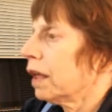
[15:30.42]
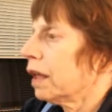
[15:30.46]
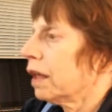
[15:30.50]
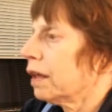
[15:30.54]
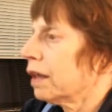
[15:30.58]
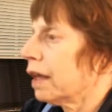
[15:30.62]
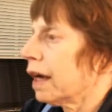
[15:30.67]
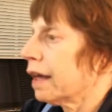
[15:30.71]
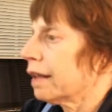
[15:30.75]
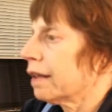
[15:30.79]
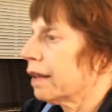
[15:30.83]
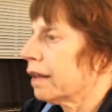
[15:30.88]

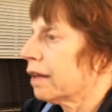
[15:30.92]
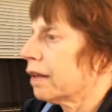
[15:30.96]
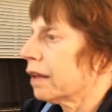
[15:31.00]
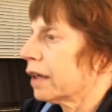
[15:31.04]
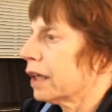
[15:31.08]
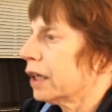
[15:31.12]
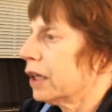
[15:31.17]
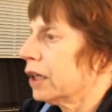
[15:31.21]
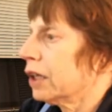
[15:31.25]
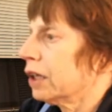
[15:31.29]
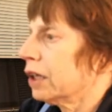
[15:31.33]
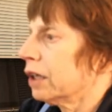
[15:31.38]
That's the
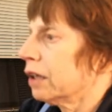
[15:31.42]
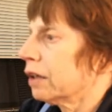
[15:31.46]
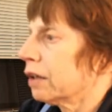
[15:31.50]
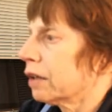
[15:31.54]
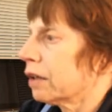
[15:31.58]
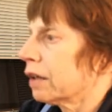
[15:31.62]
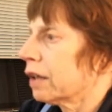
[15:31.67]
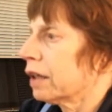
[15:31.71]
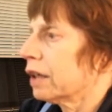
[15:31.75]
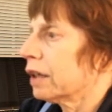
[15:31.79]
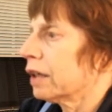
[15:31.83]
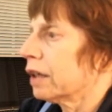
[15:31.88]
key
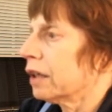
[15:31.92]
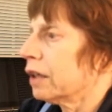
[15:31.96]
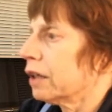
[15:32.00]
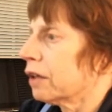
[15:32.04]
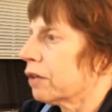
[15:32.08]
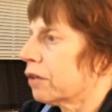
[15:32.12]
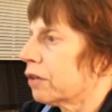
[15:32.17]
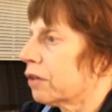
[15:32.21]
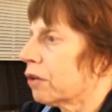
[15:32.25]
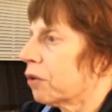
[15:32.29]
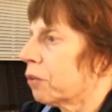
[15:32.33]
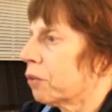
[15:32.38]
thing
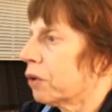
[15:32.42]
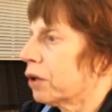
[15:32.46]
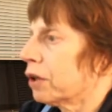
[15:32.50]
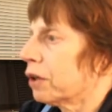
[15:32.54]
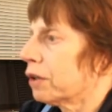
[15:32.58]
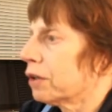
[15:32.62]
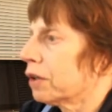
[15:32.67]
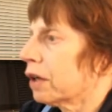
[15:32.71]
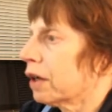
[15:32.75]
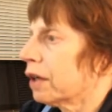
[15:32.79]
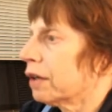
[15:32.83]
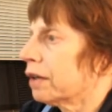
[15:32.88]
here. So what
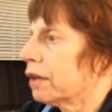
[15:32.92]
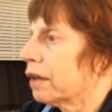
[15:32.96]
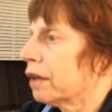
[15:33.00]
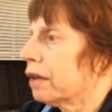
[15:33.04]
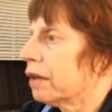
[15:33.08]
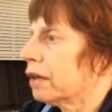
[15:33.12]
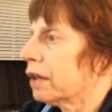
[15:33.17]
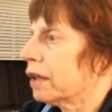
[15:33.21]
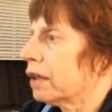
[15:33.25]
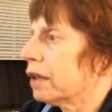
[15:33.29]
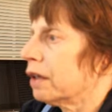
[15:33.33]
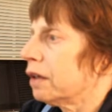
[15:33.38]
it does
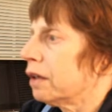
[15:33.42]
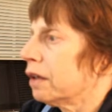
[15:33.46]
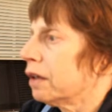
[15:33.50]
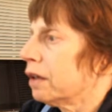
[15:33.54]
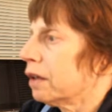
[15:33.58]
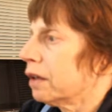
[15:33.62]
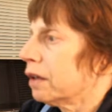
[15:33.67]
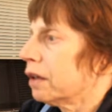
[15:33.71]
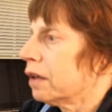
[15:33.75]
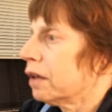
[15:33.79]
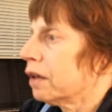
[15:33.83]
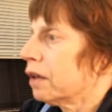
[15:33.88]
is it
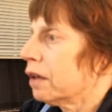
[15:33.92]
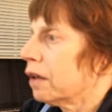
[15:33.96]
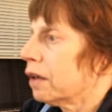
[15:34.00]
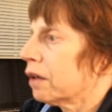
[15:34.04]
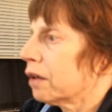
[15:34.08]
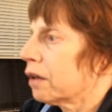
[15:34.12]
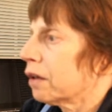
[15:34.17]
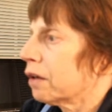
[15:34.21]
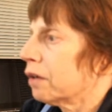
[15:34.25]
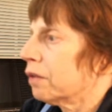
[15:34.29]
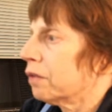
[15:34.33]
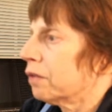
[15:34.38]

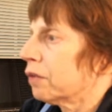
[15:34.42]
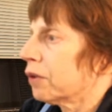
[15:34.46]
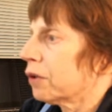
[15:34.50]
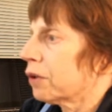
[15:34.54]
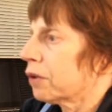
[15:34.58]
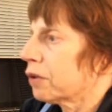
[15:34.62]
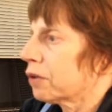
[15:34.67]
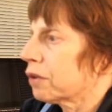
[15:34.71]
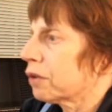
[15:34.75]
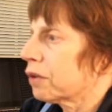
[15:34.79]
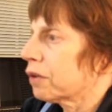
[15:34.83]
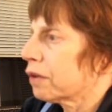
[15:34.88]

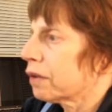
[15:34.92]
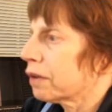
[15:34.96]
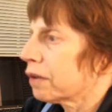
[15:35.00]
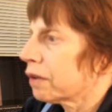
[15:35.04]
converts